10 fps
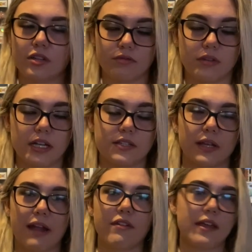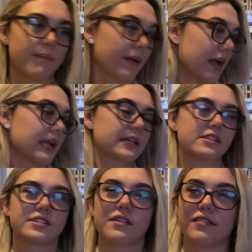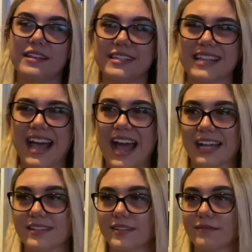Right, so I'll get rid of that bag. So this is a hat.